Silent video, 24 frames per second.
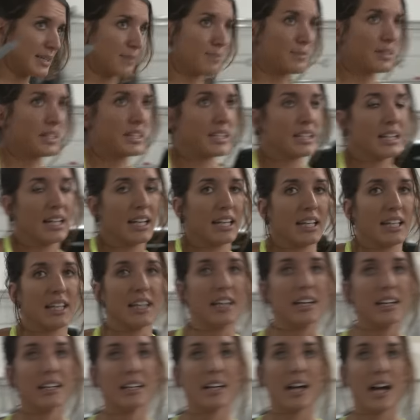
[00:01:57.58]
something that
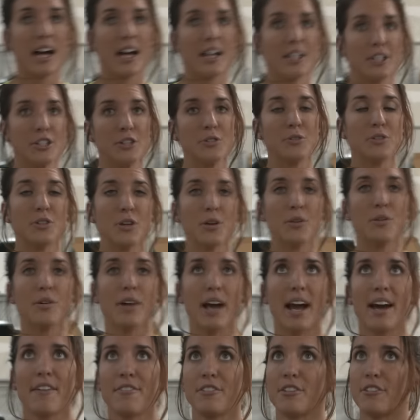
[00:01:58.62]
you don't
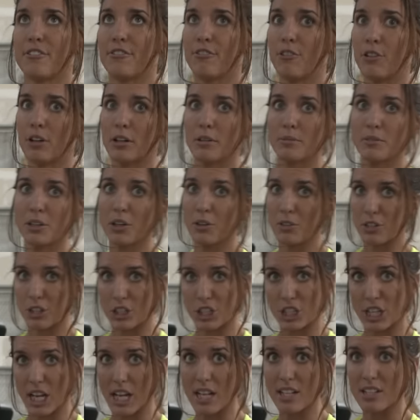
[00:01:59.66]
have your form go to
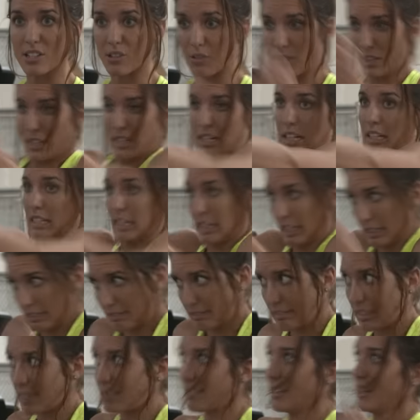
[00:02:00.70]
shit, so you're not like,
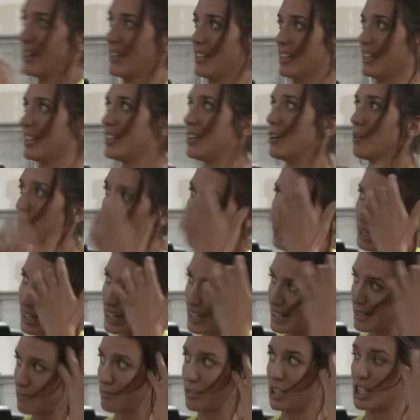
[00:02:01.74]
you know,
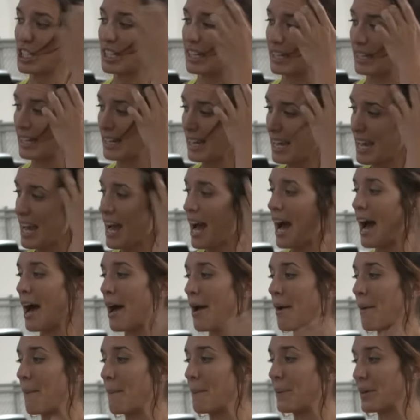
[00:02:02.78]
breaking the machine,
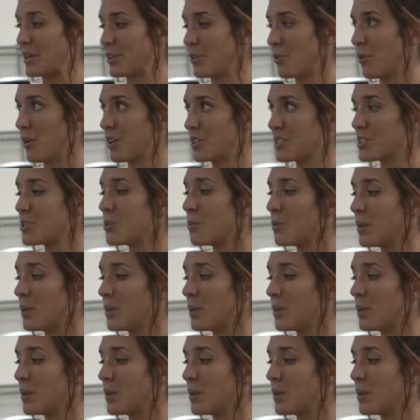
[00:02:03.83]
um, but you also